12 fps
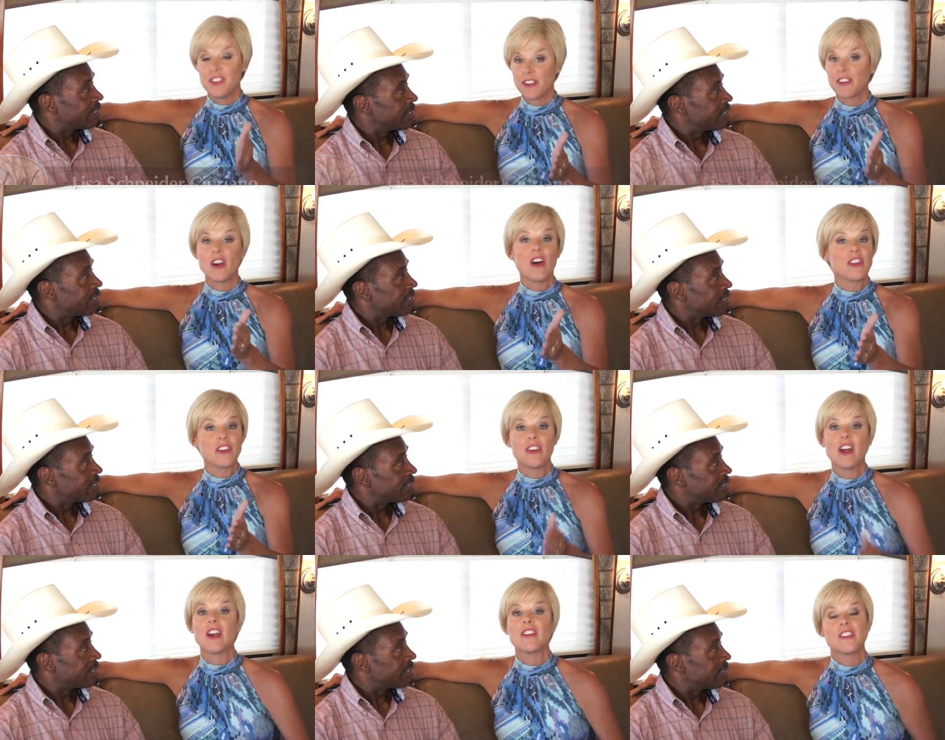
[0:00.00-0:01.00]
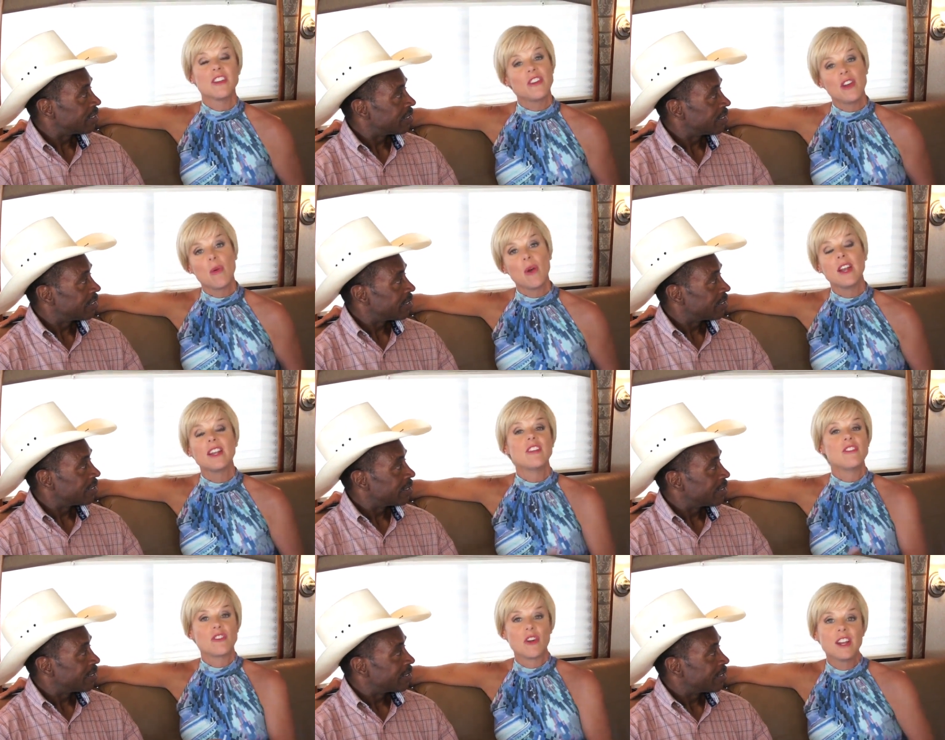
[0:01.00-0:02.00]
Speaker 1: dear to all your hearts. And you know what?
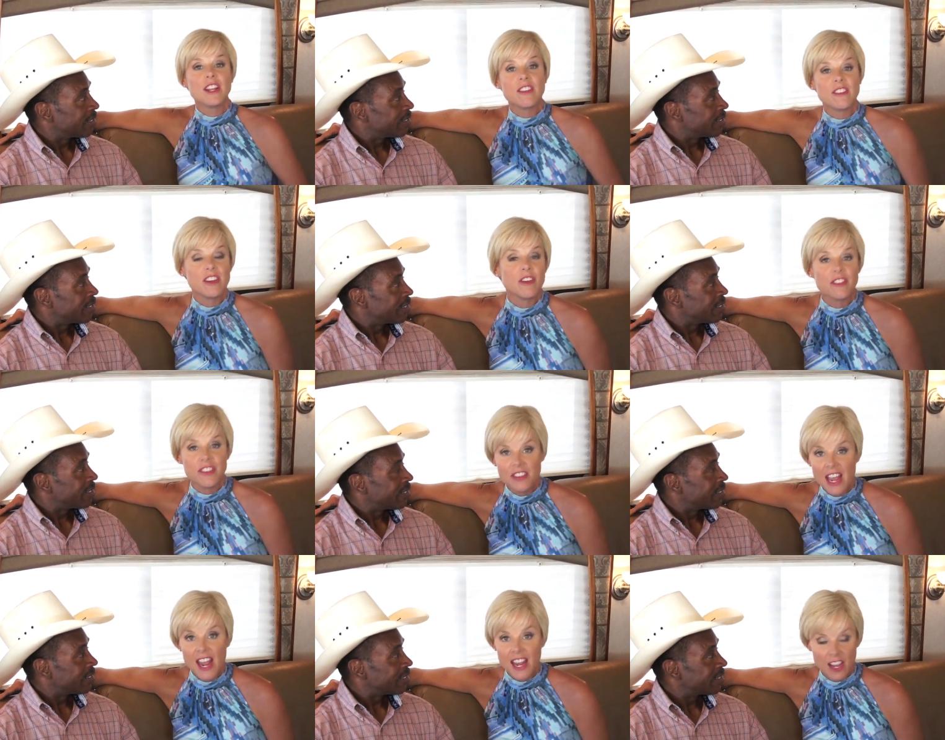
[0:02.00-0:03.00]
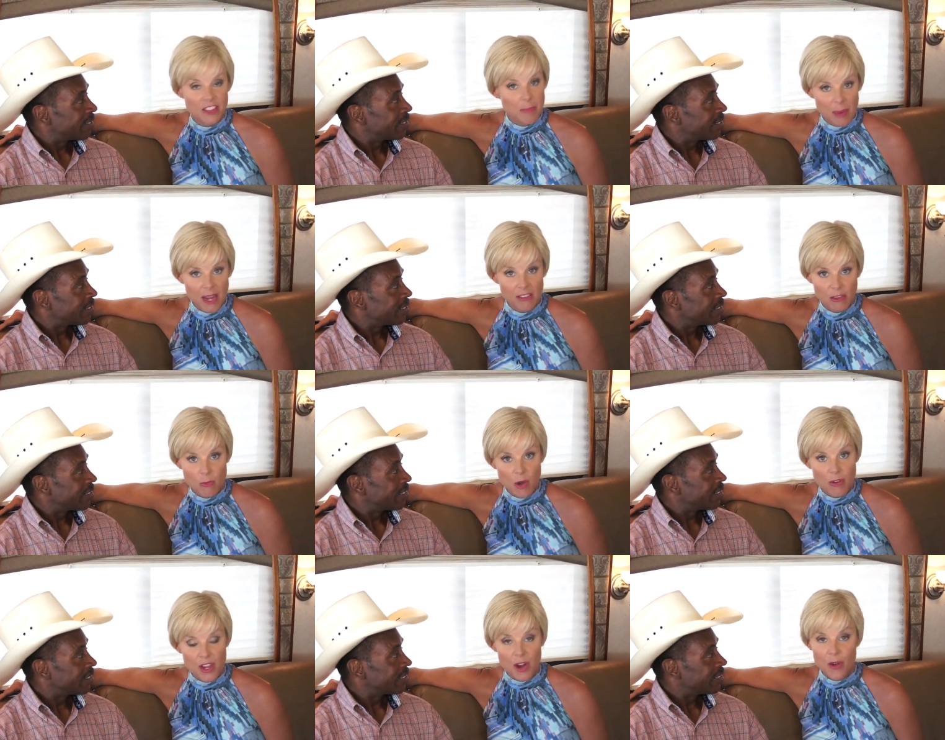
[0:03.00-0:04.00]
He's joining us here today at the Payson
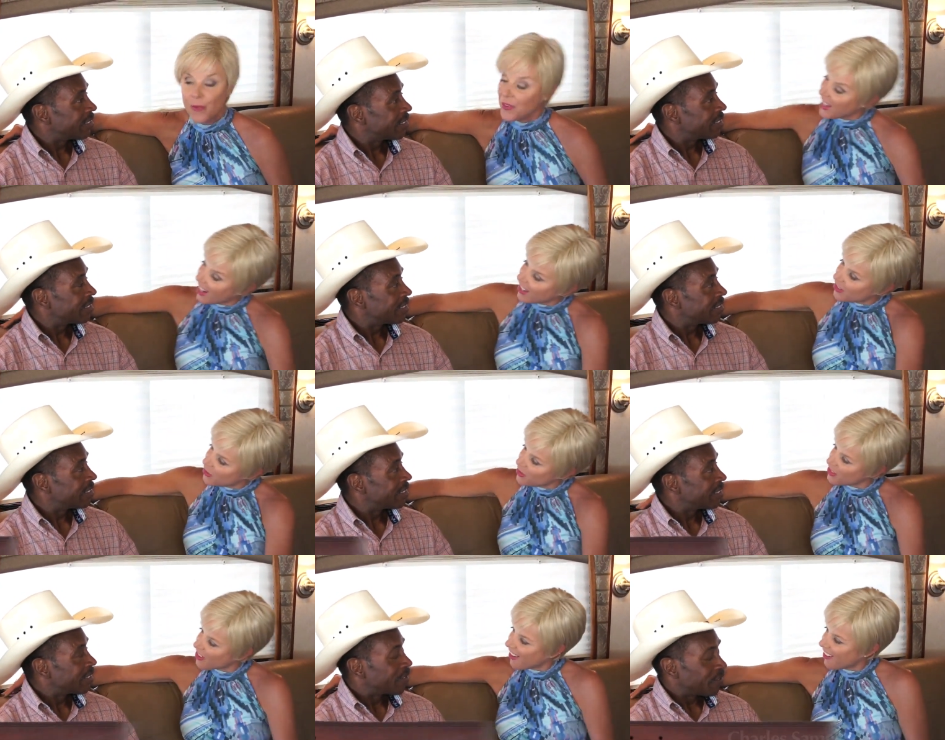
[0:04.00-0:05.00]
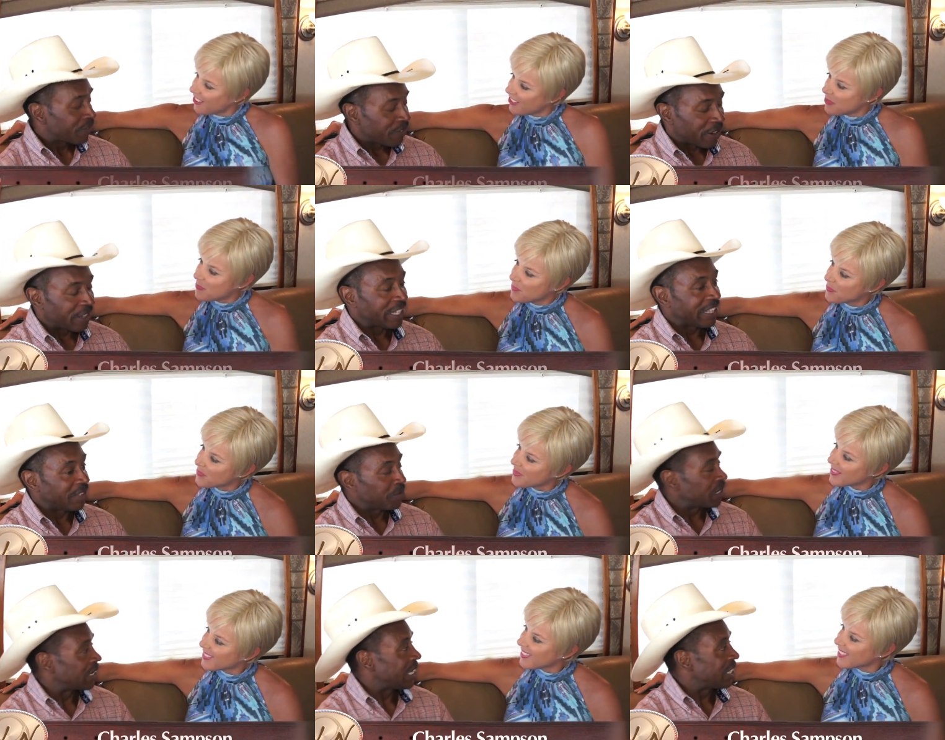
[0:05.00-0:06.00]
Rodeo. How you doing, Charles? Very
Speaker 2: good,
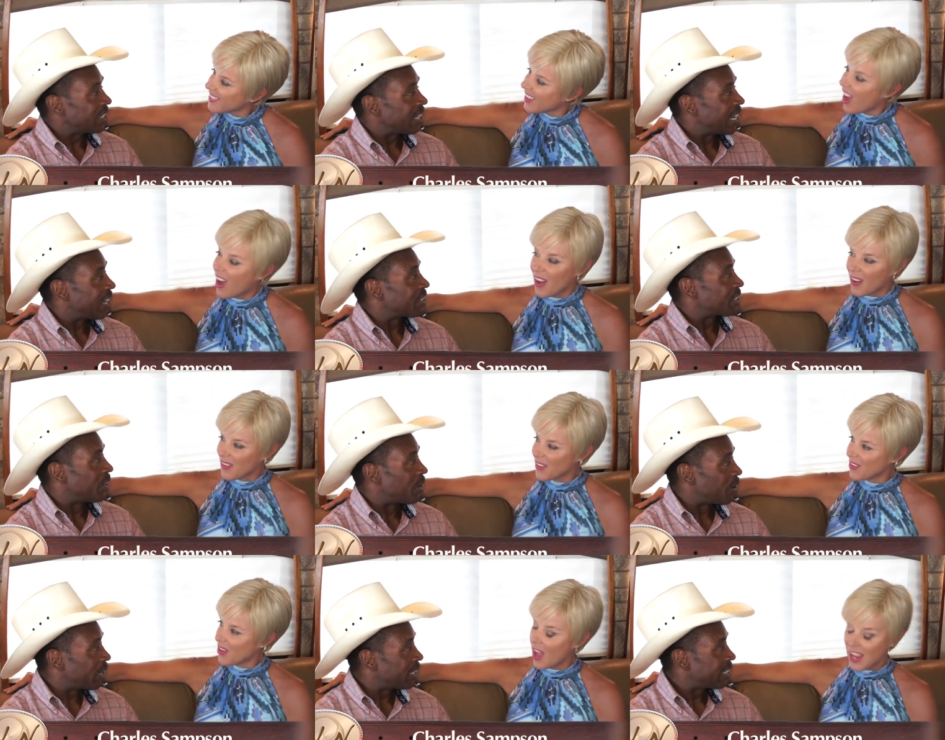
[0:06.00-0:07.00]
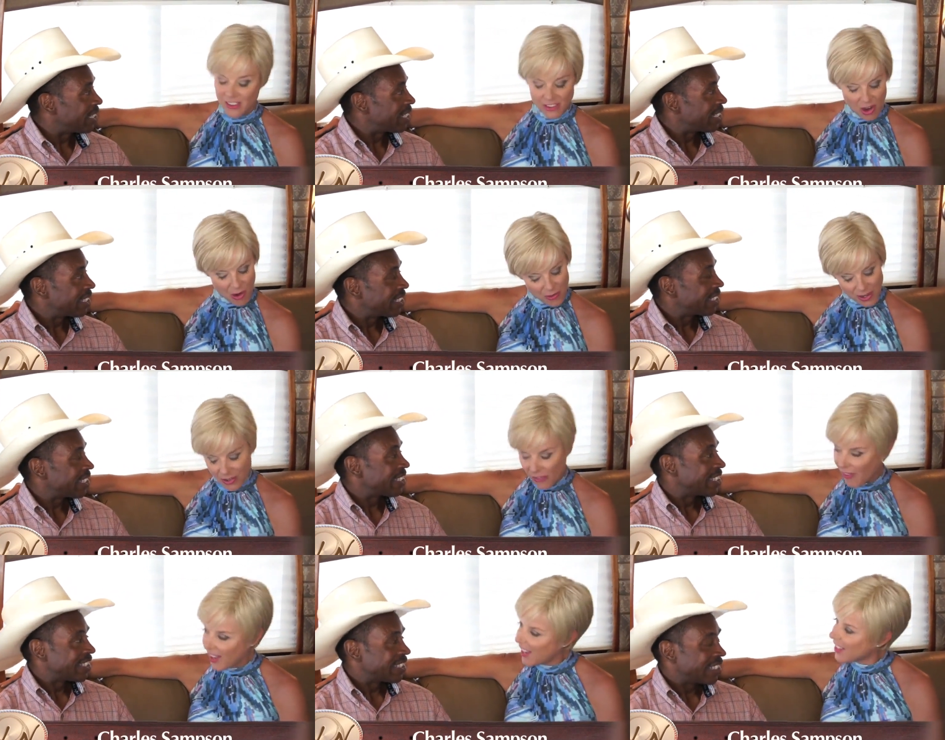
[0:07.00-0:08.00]
Miss Lisa. How's it going? It's
Speaker 1: going
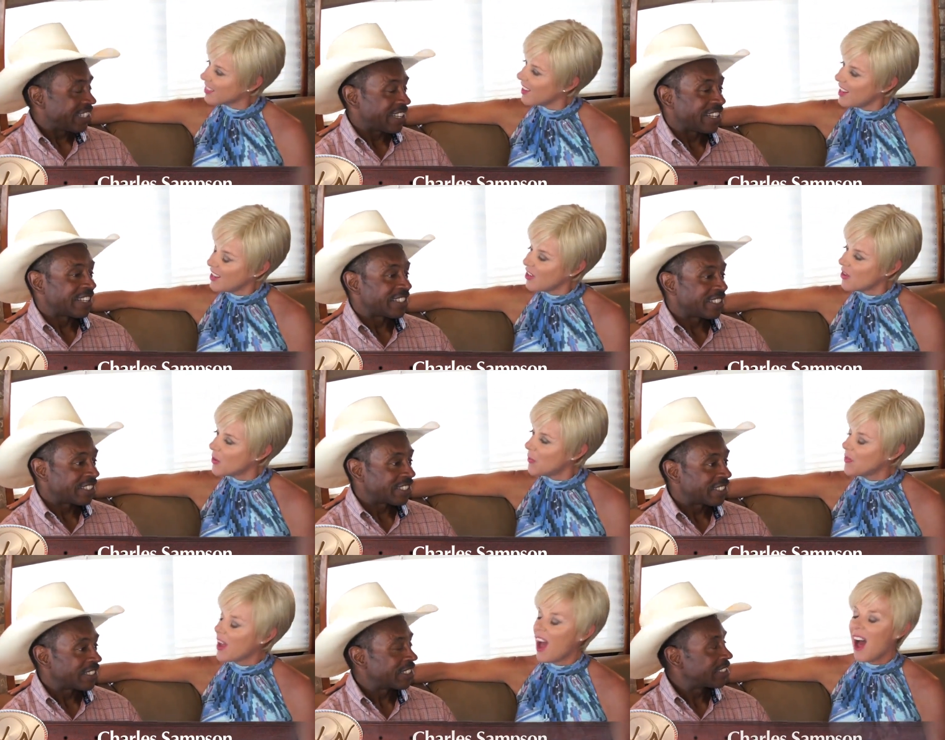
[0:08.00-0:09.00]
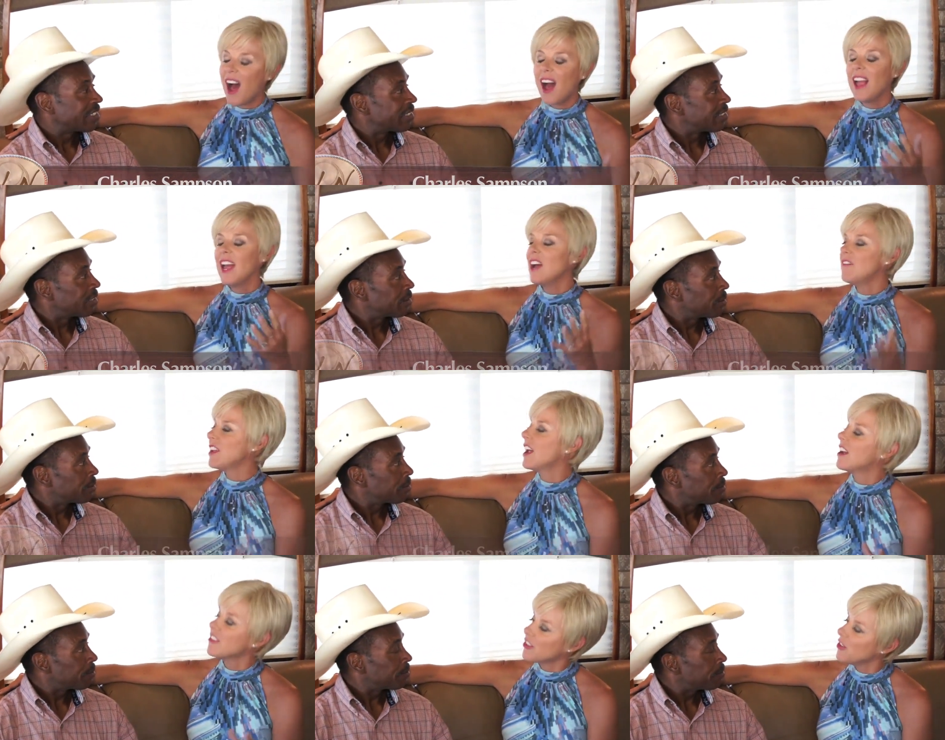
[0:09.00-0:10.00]
great. Thank you. I have to
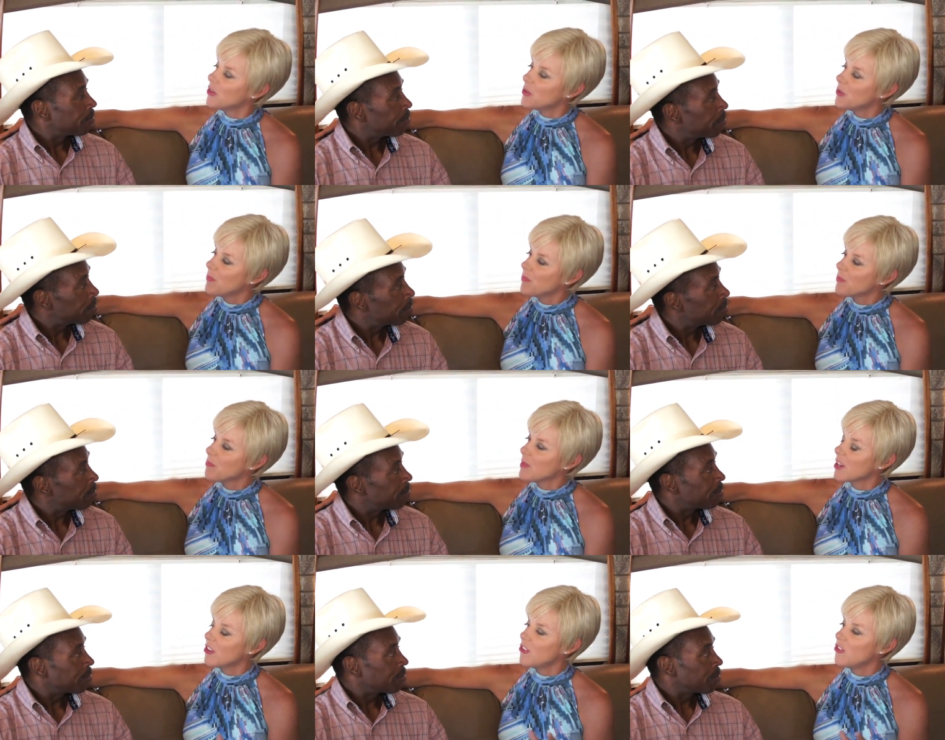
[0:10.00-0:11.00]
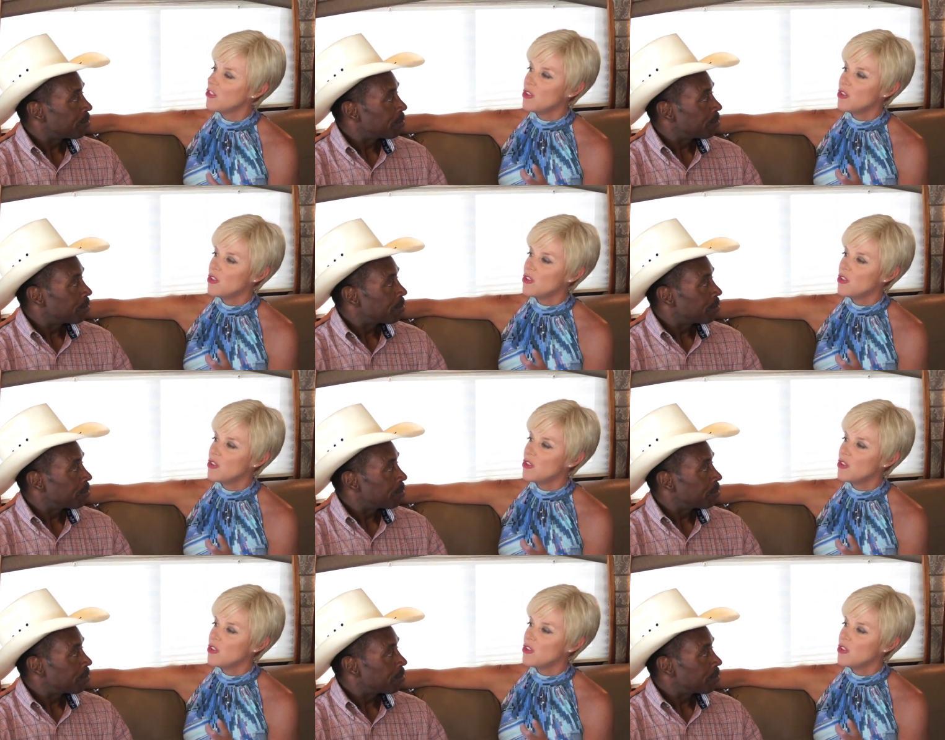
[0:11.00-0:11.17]
ask you because